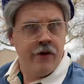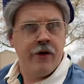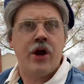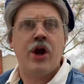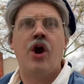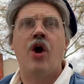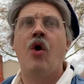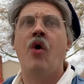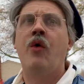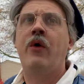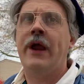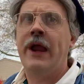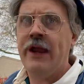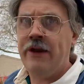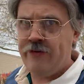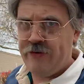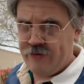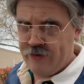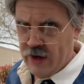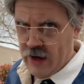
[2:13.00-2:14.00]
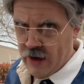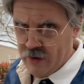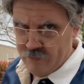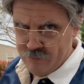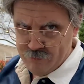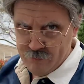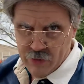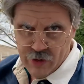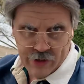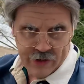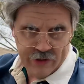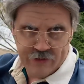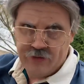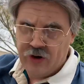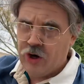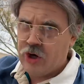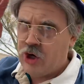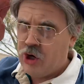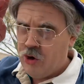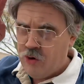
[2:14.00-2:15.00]
Kooky stuff, bud. He's
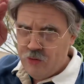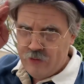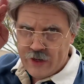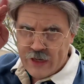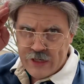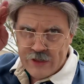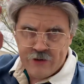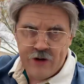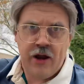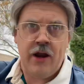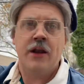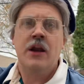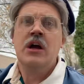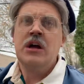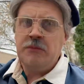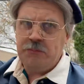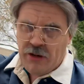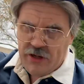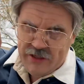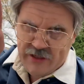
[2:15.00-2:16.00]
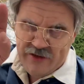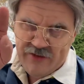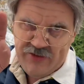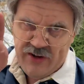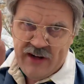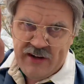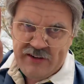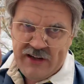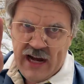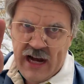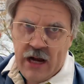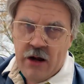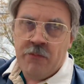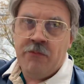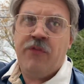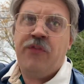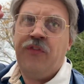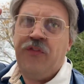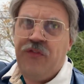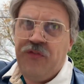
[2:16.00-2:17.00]
a kooky nut, but he's a damn
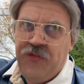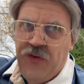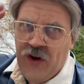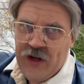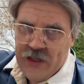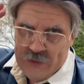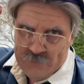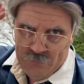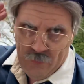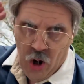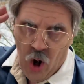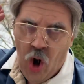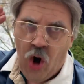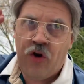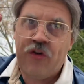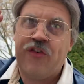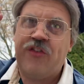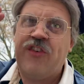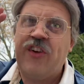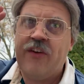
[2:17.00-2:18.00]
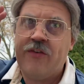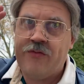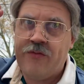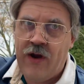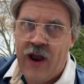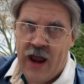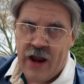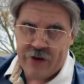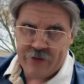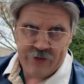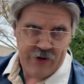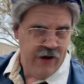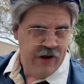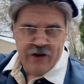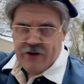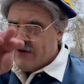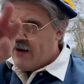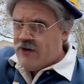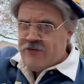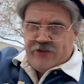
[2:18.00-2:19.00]
football savant.
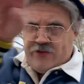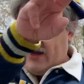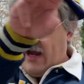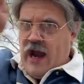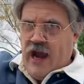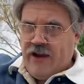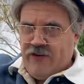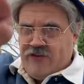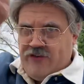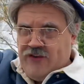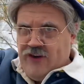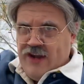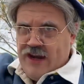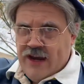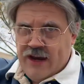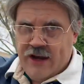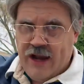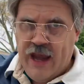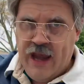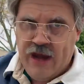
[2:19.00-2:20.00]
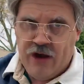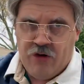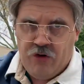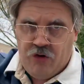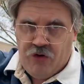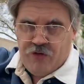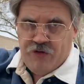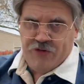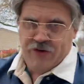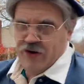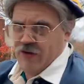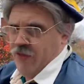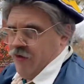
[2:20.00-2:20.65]
This guy's seeing angles and